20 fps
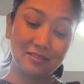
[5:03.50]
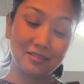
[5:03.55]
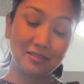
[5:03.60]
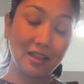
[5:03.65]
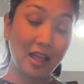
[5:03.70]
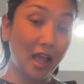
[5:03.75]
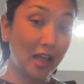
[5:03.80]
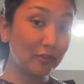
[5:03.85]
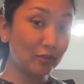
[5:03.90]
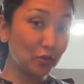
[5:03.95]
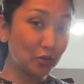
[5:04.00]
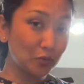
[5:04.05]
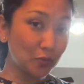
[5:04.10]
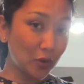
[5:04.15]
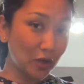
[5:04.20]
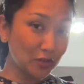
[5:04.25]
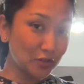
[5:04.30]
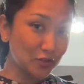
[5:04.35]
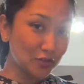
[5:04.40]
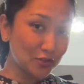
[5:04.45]
have no
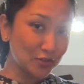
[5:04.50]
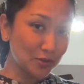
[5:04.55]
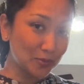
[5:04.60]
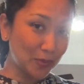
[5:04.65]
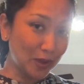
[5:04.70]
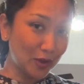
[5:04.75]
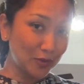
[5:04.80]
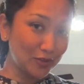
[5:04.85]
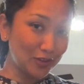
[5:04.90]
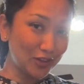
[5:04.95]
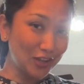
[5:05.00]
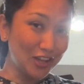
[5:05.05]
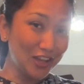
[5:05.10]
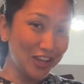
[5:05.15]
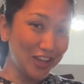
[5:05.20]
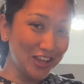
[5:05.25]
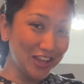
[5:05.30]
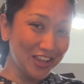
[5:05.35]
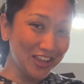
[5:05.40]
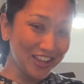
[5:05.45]
questions about the
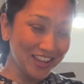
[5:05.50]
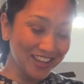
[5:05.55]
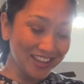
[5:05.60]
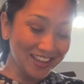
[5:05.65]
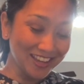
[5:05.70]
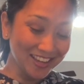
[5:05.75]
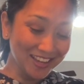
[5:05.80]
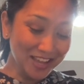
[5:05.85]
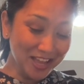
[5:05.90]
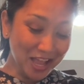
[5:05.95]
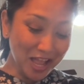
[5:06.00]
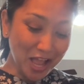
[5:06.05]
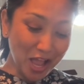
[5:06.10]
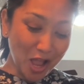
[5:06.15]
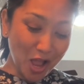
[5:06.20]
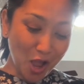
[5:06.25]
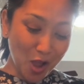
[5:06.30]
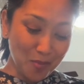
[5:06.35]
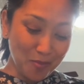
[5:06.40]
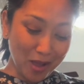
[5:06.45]

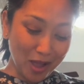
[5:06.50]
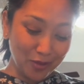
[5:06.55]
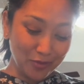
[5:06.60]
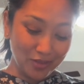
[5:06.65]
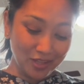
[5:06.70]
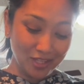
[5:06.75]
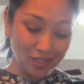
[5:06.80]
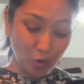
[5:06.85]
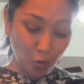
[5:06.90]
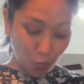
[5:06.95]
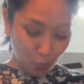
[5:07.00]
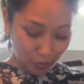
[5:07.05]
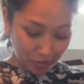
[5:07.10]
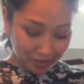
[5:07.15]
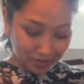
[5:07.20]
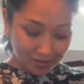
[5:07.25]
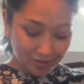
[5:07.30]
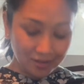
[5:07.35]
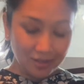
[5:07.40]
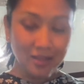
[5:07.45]
about the
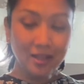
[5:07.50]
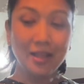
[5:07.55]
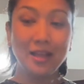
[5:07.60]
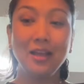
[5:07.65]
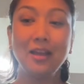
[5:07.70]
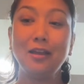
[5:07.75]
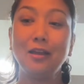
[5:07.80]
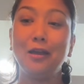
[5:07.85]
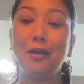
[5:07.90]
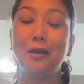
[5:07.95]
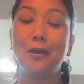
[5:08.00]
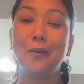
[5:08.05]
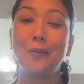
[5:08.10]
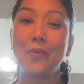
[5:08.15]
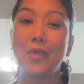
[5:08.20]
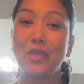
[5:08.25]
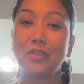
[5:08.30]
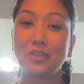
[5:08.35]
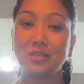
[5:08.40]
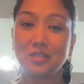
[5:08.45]
oil
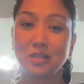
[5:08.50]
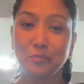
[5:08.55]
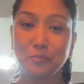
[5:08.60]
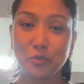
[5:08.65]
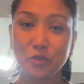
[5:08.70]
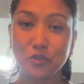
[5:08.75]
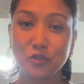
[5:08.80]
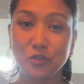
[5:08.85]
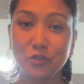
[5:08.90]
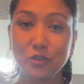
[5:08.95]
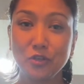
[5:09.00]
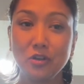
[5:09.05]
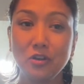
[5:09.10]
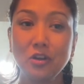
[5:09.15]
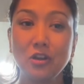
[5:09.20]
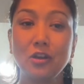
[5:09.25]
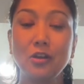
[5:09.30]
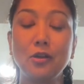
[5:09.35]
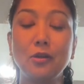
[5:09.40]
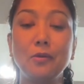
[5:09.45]
and the temperature.